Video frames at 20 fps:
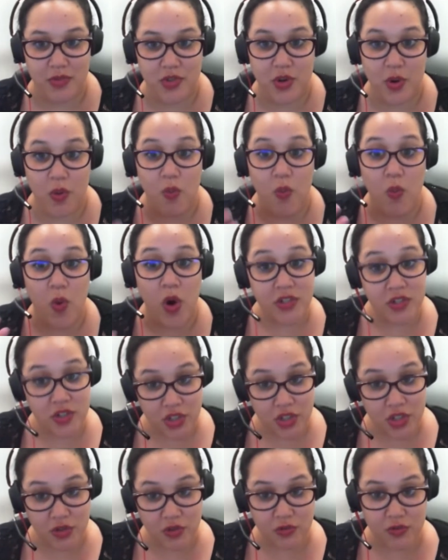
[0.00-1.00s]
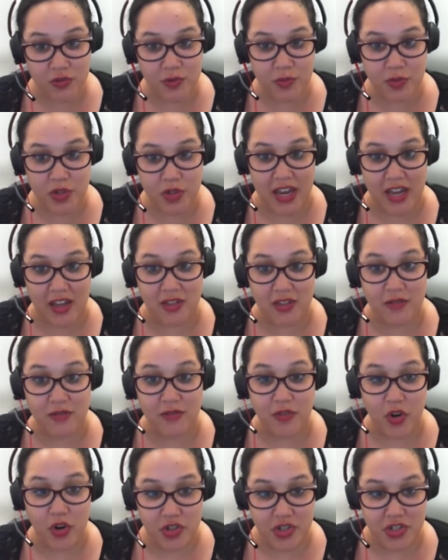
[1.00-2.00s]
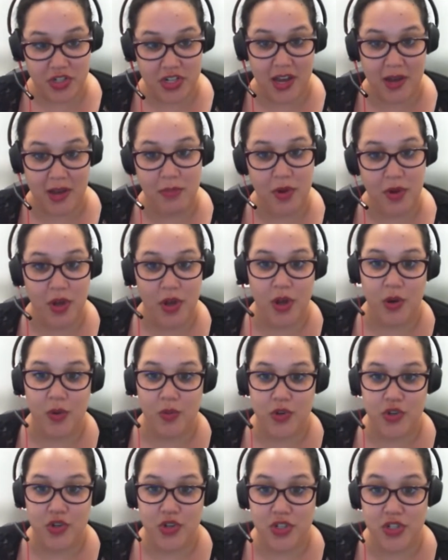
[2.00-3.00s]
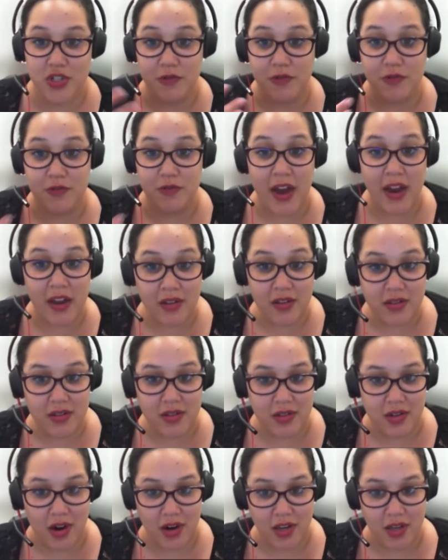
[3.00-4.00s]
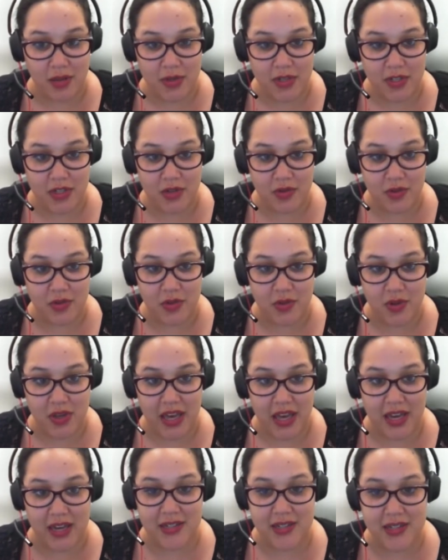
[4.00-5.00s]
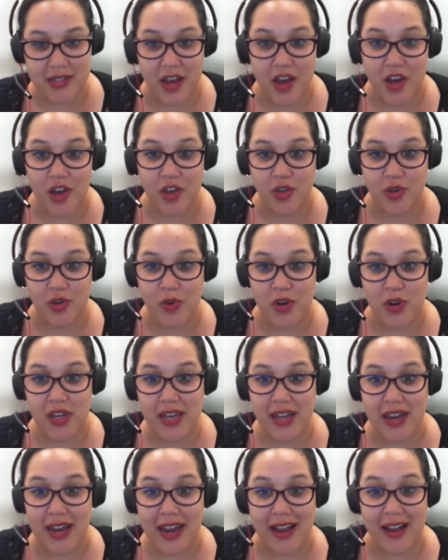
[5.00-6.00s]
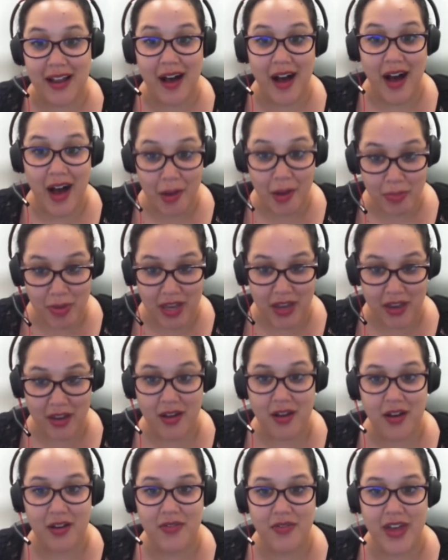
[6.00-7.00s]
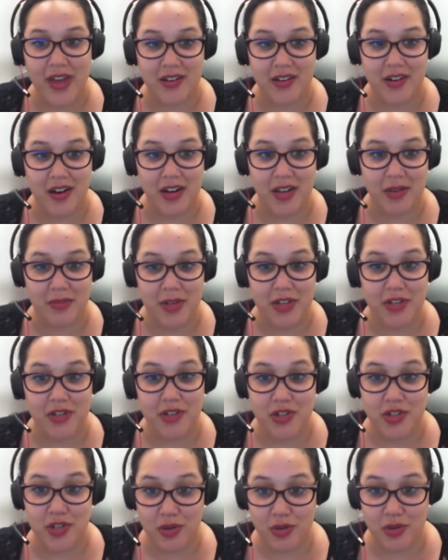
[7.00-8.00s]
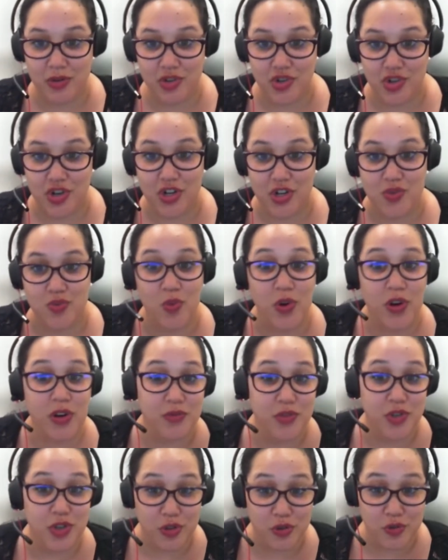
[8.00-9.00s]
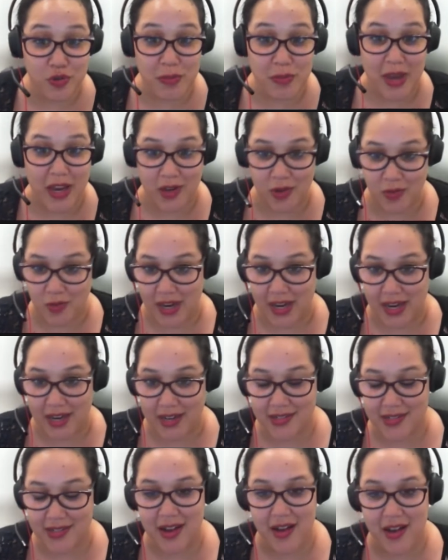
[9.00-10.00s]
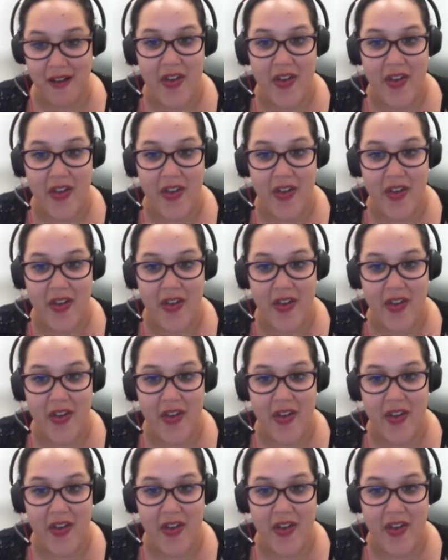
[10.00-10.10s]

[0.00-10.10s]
So once you've taken the first step, which is to file the document into a case, you'll want to get a copy of that document to the judge one of two main ways.